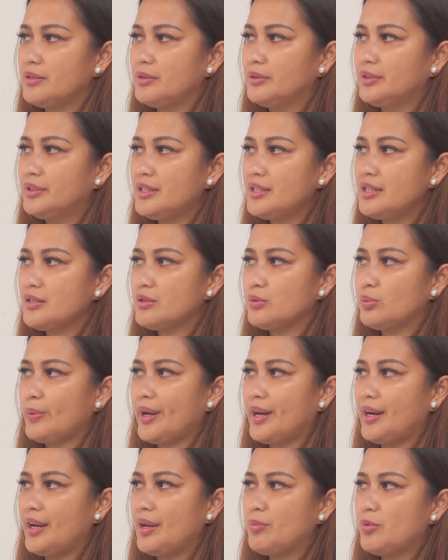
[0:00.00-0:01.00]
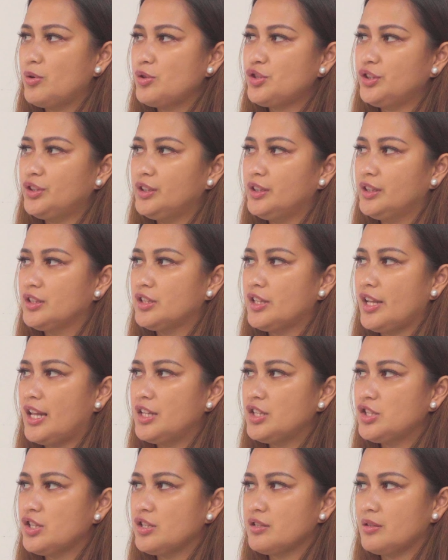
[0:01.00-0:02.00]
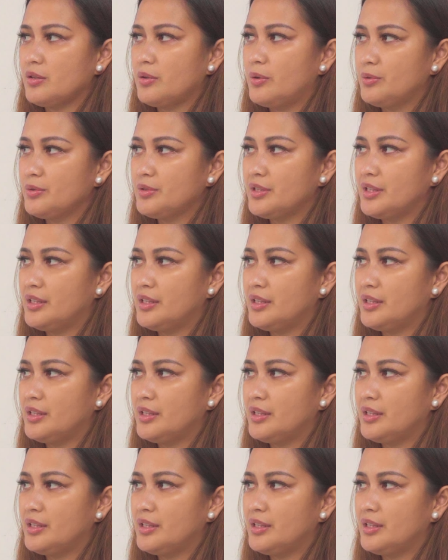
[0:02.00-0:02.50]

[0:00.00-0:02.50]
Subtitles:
So this is where emotional intelligence goes